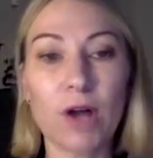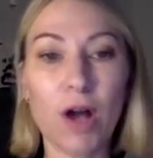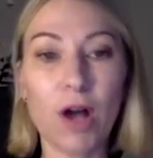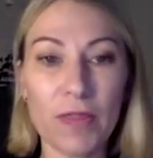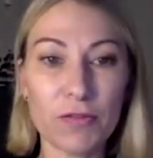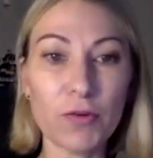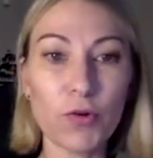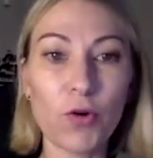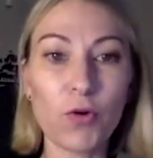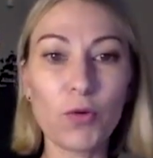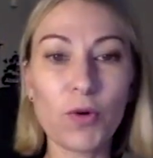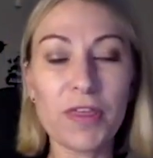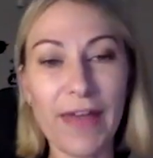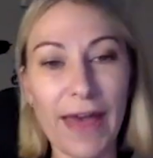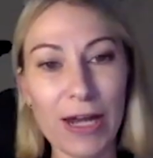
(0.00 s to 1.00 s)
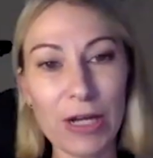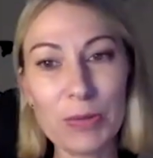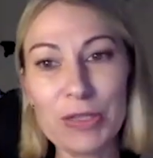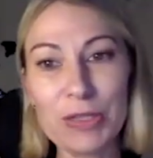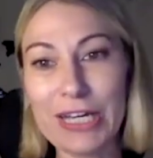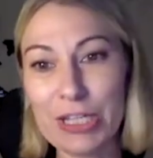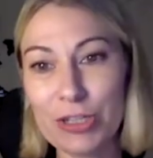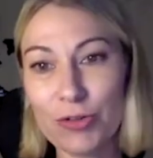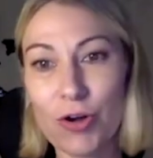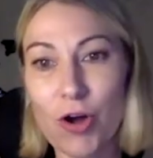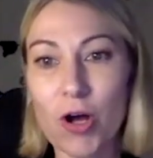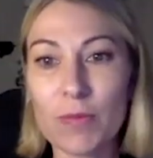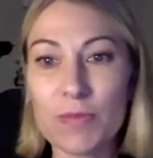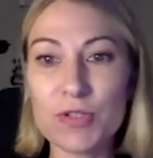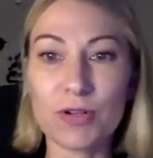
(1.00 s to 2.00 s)
on the floor with the animal in your
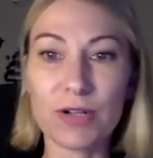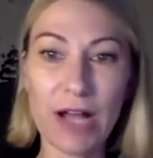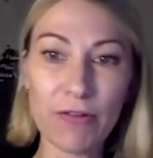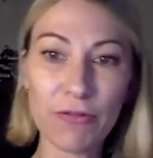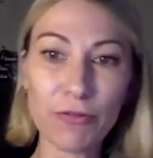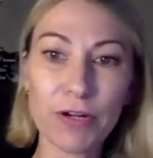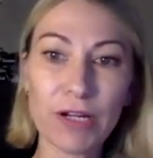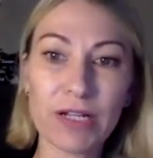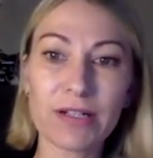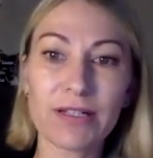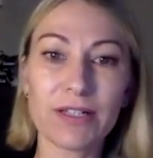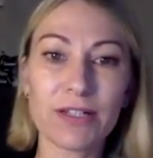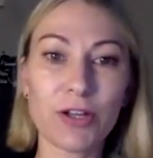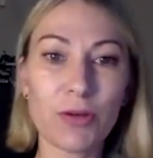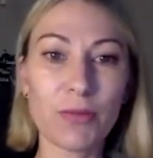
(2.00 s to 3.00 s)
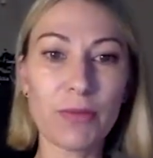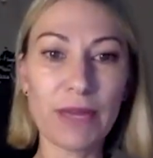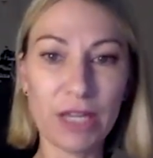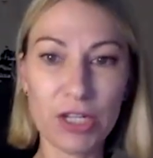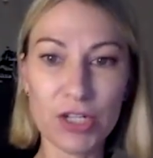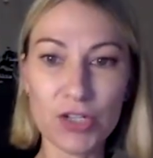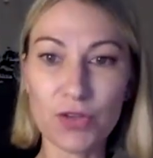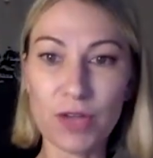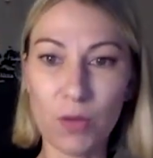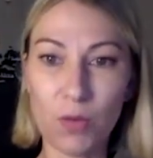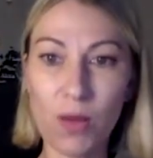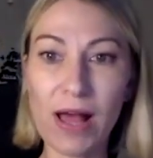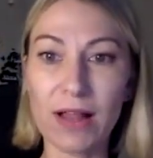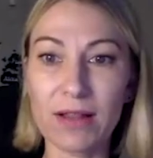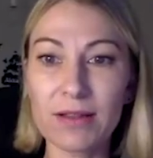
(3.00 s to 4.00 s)
arms, recovering, you know, making sure they're
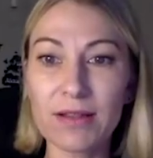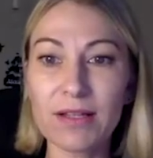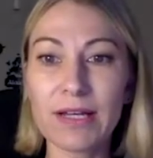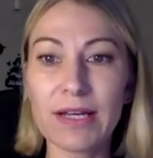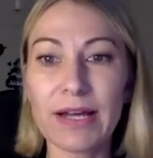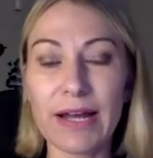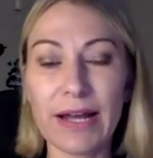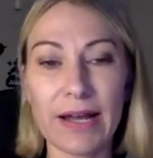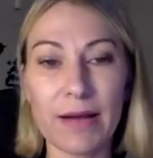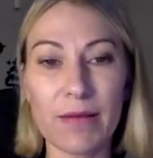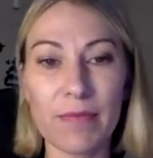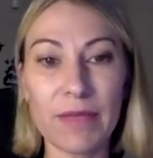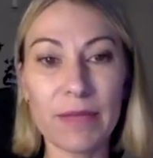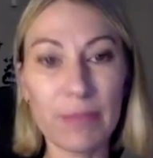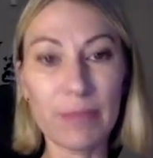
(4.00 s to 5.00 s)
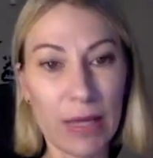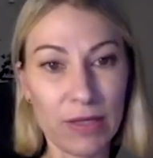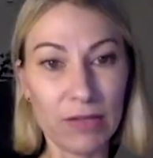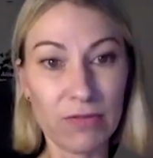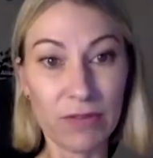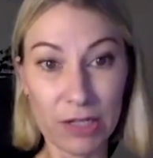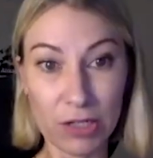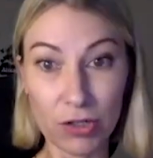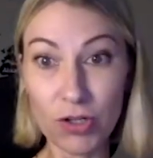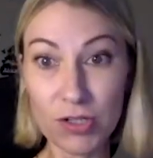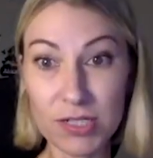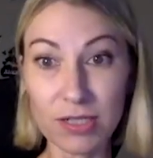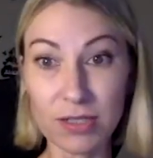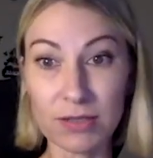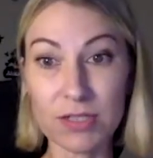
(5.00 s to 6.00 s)
well? Uh, then maybe vet
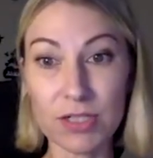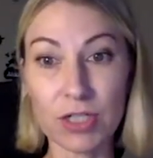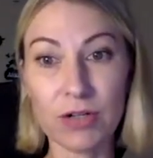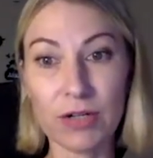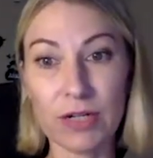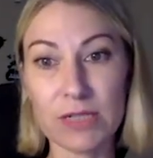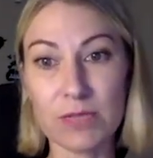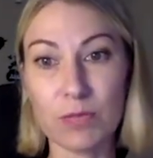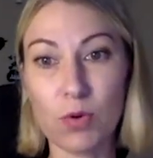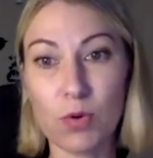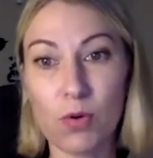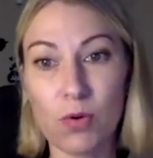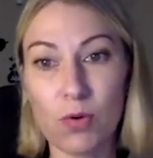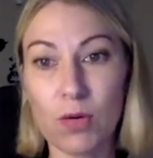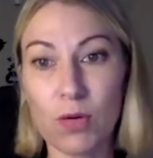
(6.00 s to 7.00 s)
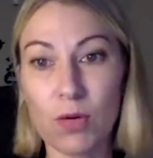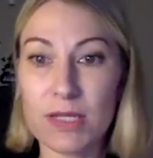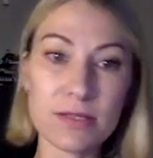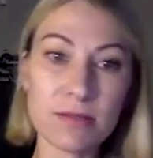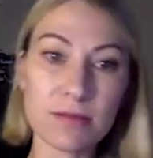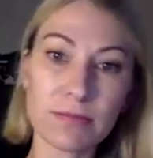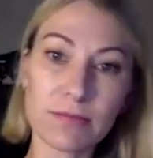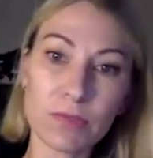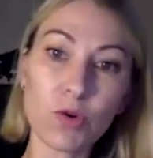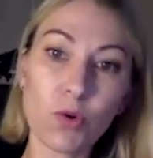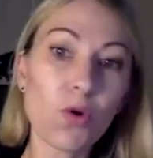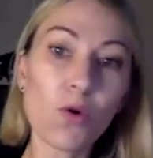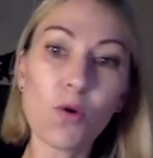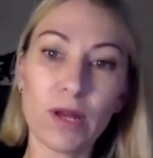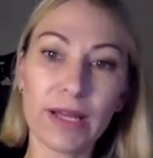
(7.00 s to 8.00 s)
nursing degree is more what's your
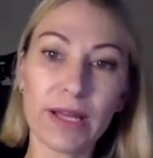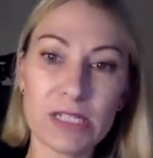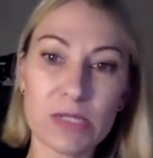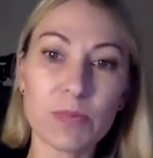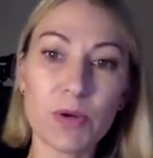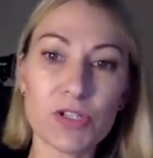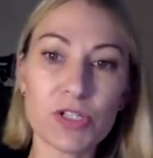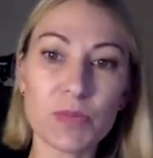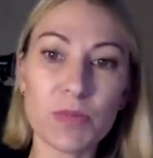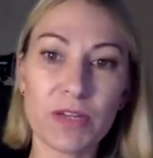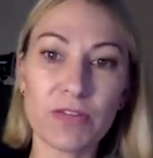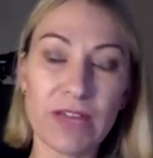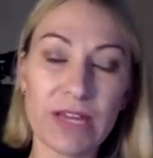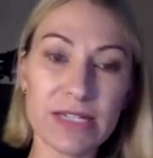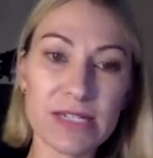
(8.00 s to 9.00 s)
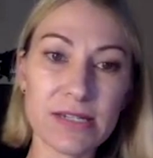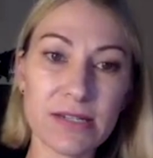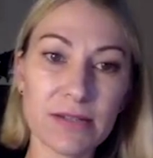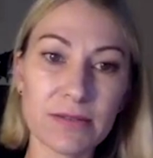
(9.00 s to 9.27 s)
calling as opposed to being a vet.